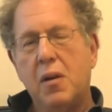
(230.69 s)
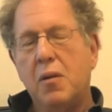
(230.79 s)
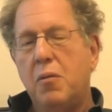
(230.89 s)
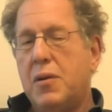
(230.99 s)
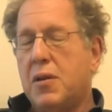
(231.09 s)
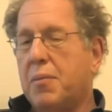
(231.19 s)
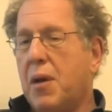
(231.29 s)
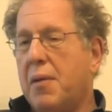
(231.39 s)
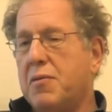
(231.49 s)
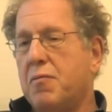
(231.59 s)
We
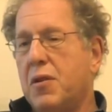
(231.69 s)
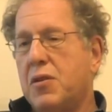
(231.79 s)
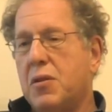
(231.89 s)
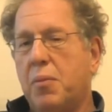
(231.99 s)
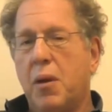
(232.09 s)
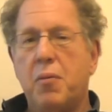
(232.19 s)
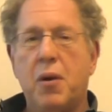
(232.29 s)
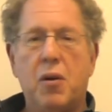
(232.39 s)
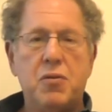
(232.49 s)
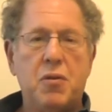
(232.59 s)
sometimes enrich the blood with
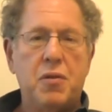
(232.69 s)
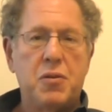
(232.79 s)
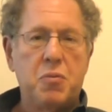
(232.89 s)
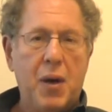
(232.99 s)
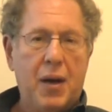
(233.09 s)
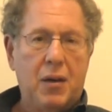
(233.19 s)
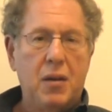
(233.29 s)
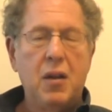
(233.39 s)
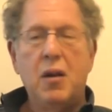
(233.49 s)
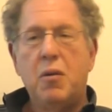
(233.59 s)
ozone as well.
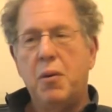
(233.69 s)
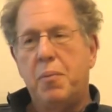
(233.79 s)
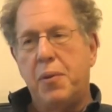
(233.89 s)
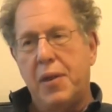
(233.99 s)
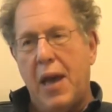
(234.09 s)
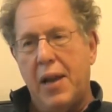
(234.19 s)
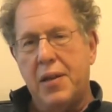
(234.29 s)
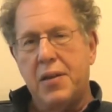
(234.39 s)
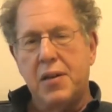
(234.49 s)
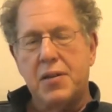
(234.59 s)
We'll put that
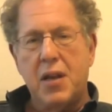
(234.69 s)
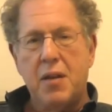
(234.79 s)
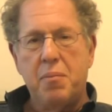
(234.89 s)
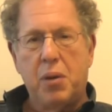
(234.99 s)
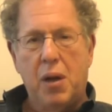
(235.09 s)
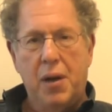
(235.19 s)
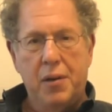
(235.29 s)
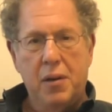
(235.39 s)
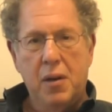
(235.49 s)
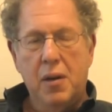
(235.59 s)
into the same blood.
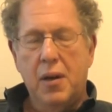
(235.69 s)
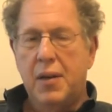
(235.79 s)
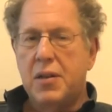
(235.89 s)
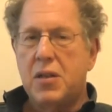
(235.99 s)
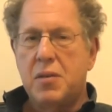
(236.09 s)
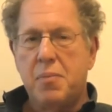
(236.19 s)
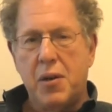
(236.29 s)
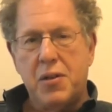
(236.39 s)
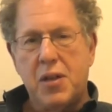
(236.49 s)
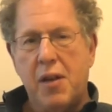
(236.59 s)
And this is
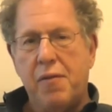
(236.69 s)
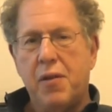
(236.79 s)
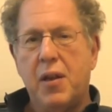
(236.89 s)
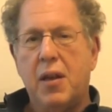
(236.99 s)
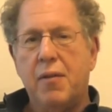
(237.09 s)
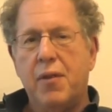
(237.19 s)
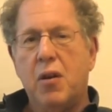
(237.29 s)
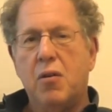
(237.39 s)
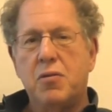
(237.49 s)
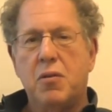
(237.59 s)
much safer than giving
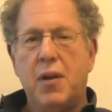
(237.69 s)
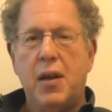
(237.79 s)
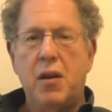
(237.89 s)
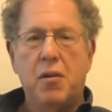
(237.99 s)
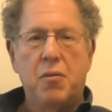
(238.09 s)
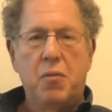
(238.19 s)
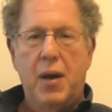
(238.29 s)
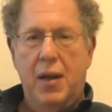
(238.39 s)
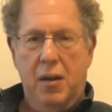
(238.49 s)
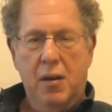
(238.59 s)
ozone any other
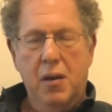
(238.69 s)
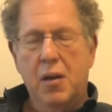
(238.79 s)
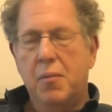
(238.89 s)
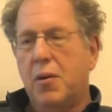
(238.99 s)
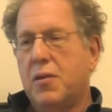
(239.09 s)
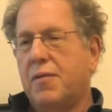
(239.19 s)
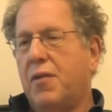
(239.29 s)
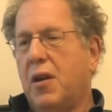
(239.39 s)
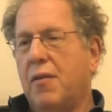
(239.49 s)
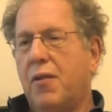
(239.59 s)
way, because if you
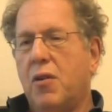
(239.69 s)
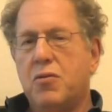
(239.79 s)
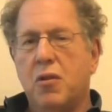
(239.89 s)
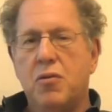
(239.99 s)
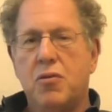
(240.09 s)
give ozone